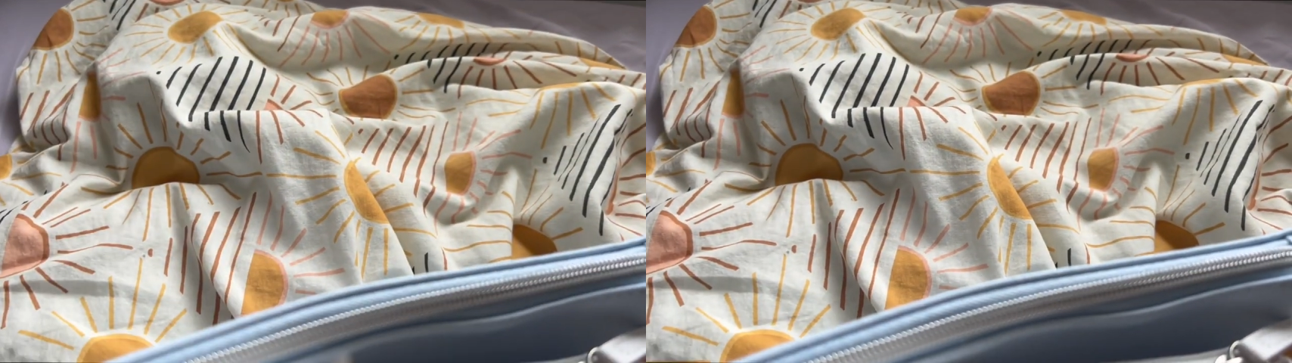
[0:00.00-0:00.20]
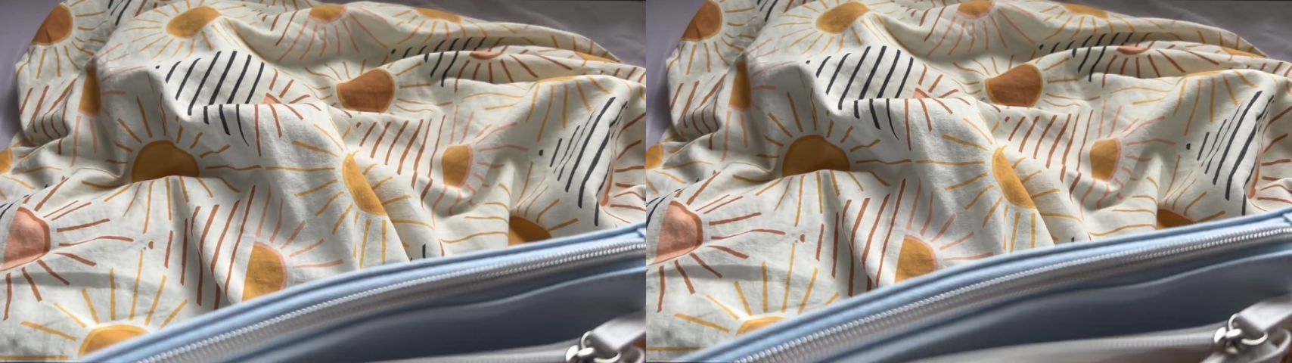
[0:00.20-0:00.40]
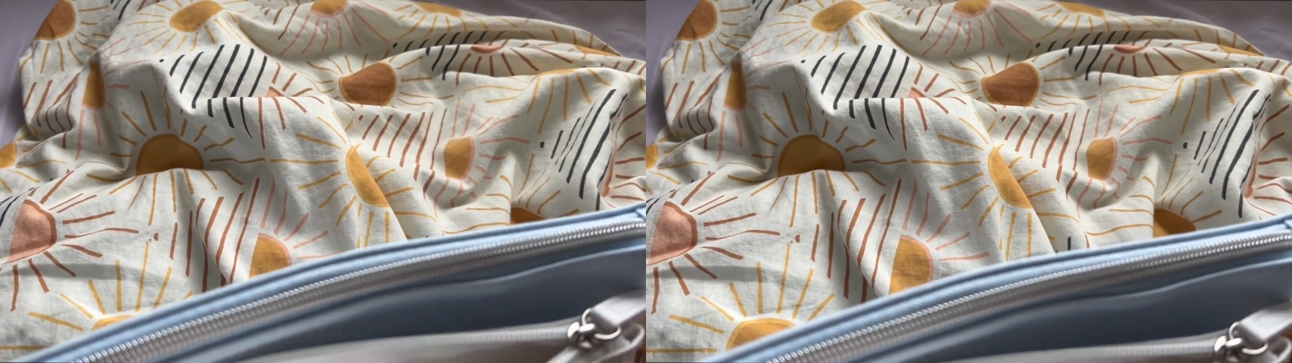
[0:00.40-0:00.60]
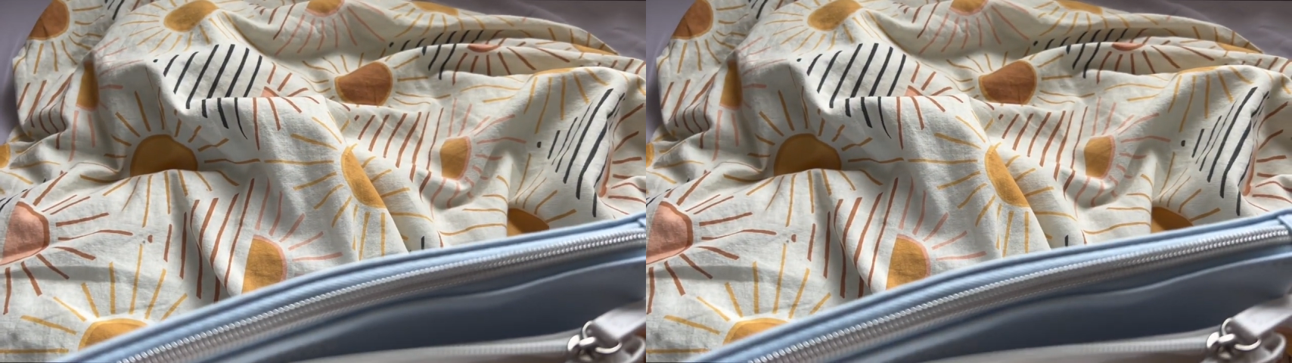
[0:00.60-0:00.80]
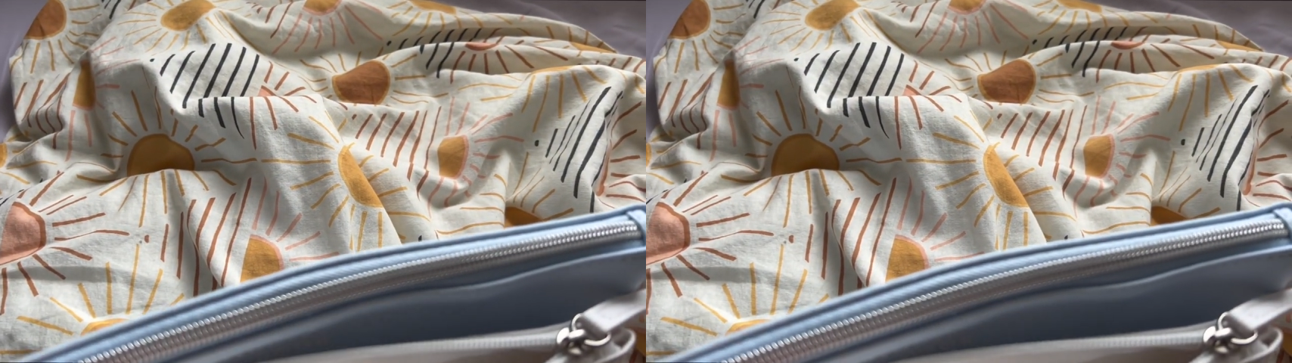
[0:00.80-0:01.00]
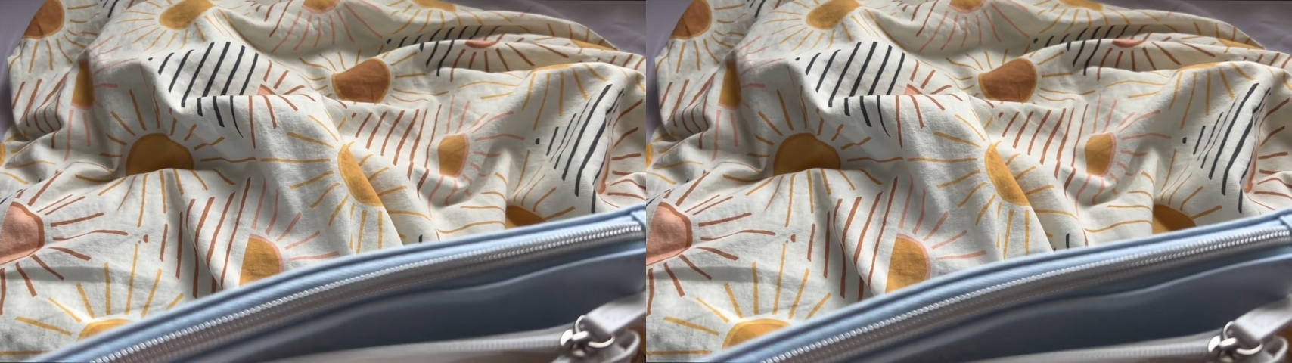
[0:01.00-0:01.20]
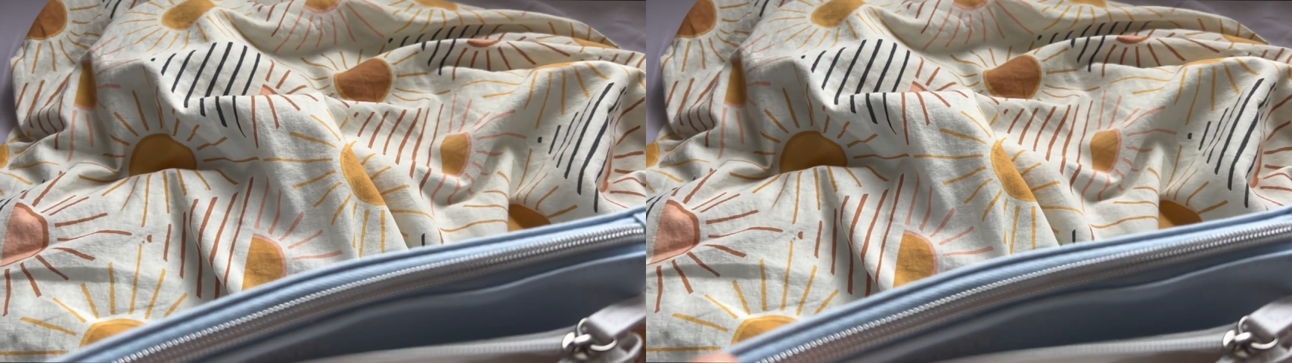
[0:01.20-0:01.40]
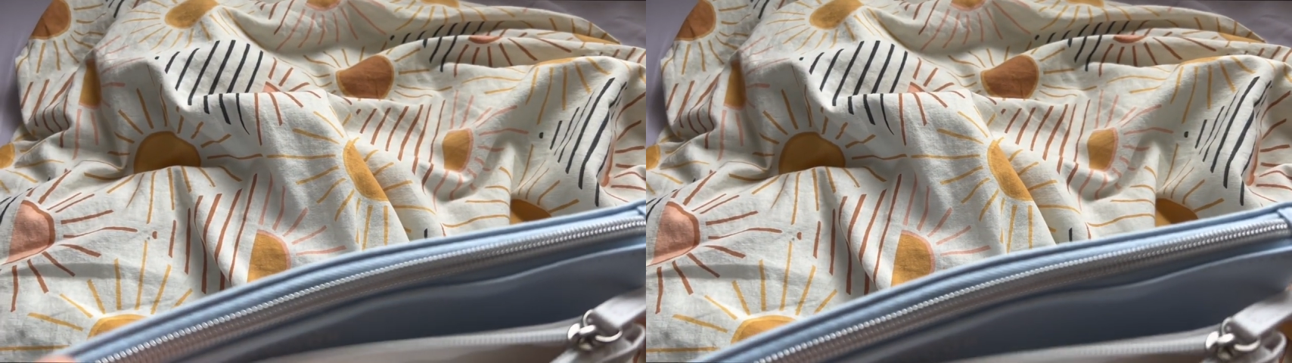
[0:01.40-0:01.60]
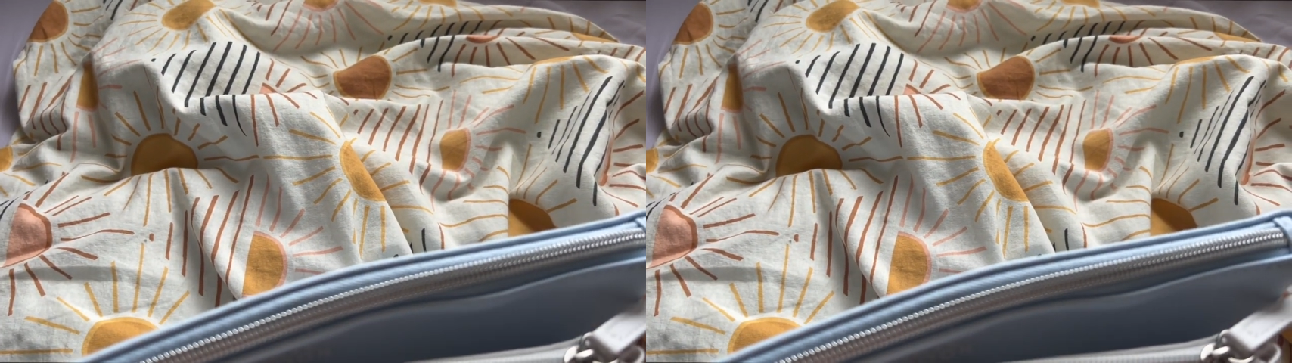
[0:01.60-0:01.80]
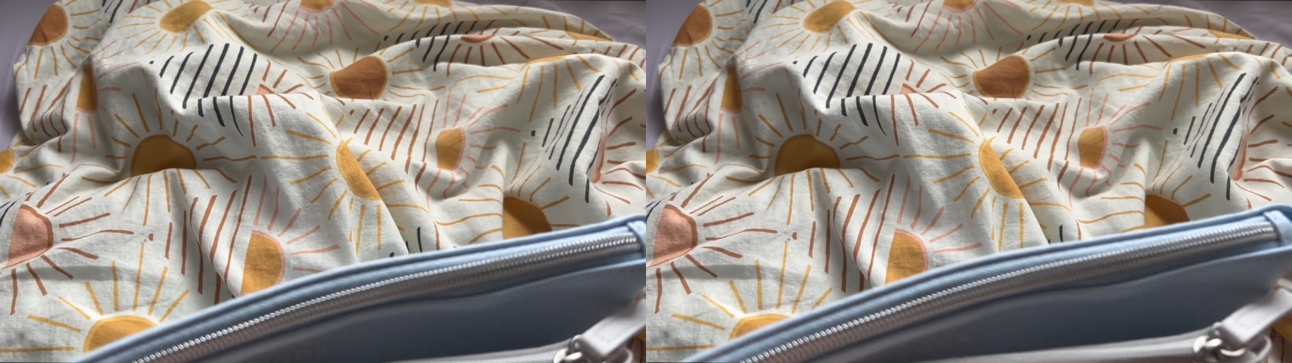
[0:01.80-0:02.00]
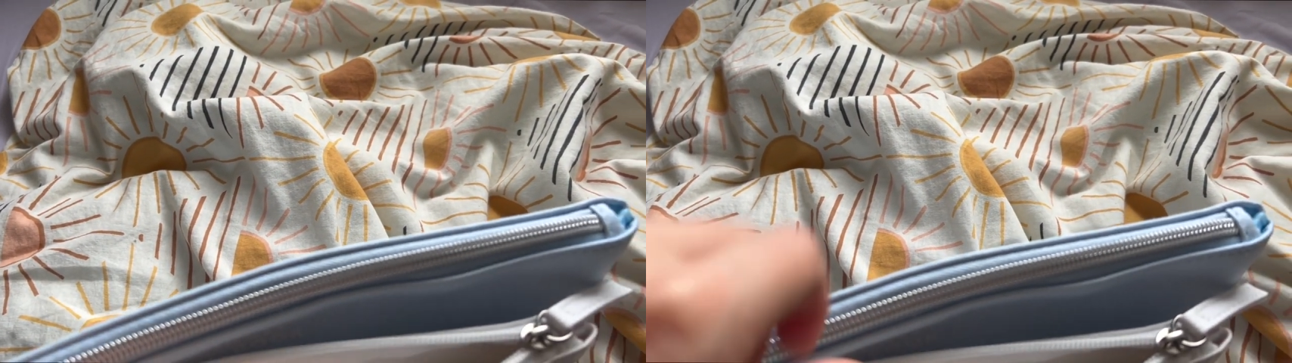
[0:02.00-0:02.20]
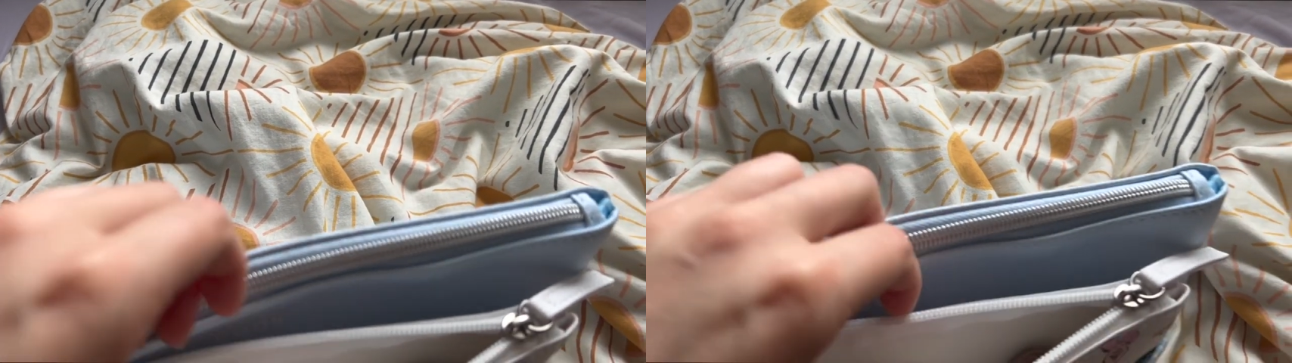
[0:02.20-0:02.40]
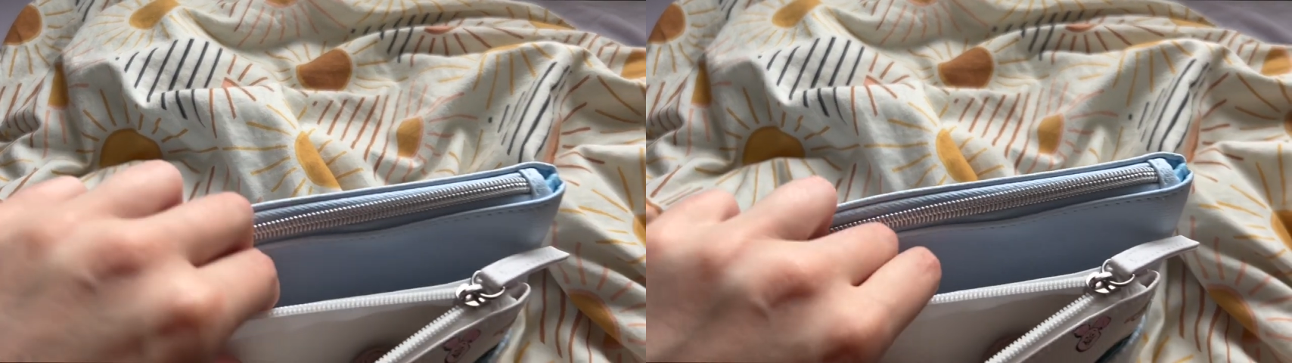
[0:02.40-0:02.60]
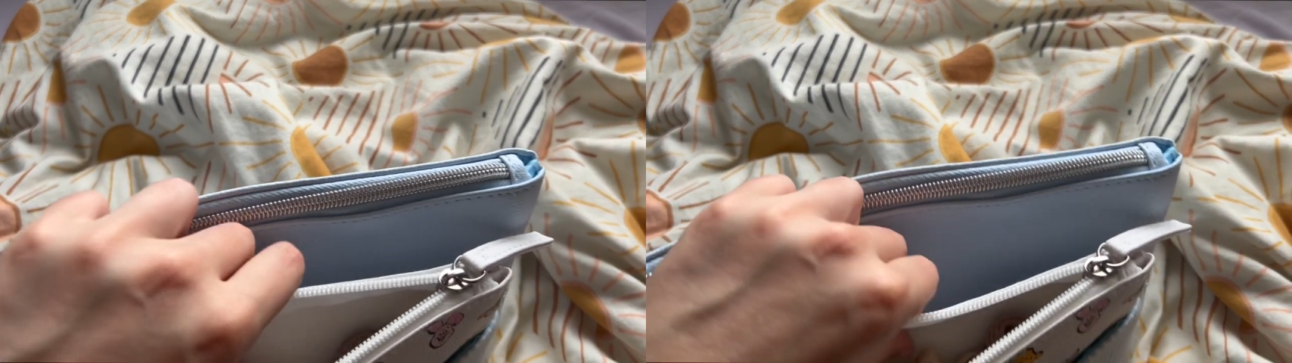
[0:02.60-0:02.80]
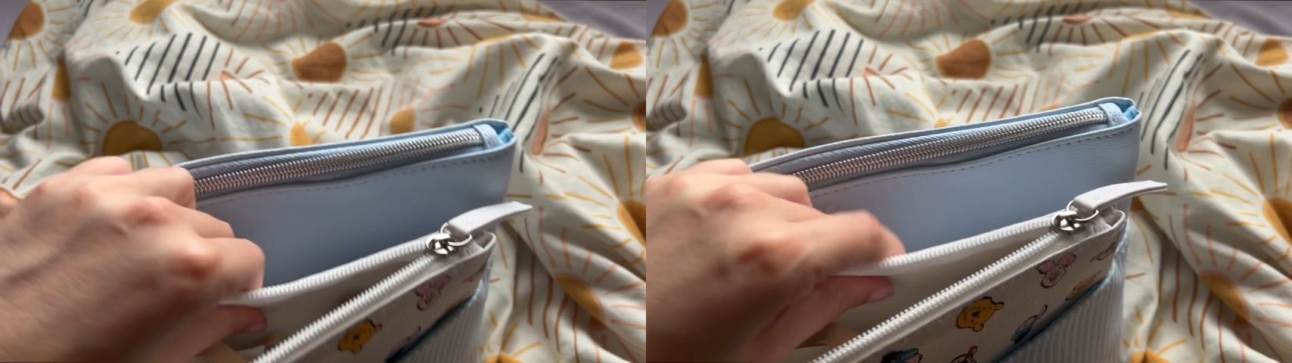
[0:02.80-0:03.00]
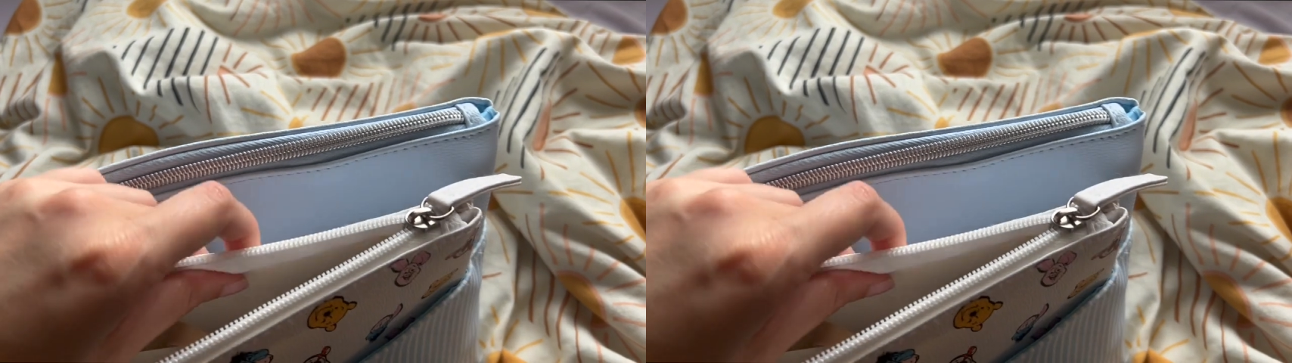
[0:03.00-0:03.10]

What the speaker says: [unreadable: no face in view]